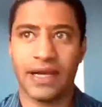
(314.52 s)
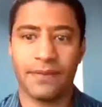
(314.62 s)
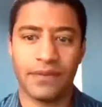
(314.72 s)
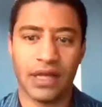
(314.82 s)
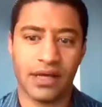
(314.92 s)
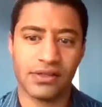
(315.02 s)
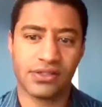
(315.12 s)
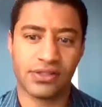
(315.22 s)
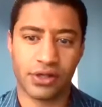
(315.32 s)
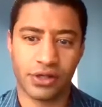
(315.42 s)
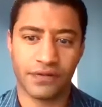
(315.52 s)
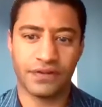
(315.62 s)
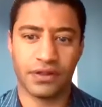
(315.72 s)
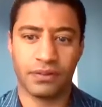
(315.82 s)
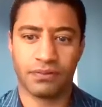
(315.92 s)
am not served
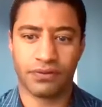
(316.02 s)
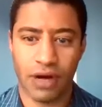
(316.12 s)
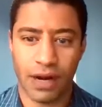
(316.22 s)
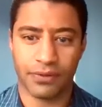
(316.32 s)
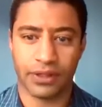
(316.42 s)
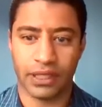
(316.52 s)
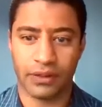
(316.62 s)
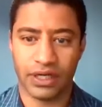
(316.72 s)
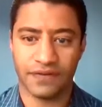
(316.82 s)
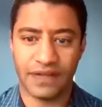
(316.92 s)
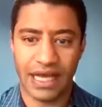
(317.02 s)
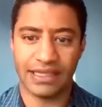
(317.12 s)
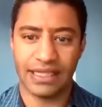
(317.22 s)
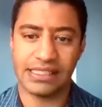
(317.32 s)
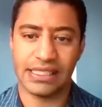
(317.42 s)
properly? What if that
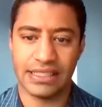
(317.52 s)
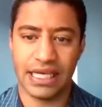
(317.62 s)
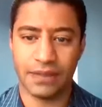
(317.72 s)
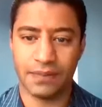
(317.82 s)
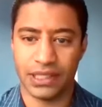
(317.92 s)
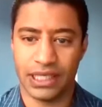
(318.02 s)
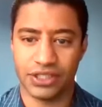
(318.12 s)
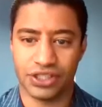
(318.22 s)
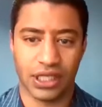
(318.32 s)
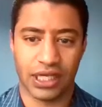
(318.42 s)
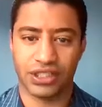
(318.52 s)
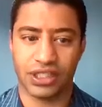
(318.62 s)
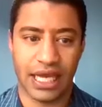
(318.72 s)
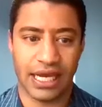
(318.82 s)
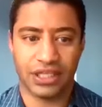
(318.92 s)
doesn't take place?
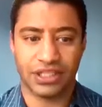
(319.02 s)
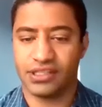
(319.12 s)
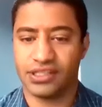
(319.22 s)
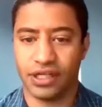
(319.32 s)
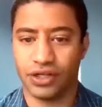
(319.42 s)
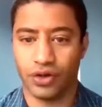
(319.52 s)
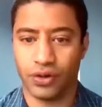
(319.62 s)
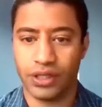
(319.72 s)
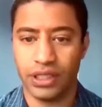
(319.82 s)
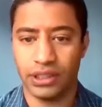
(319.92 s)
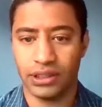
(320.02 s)
Can I just ignore it?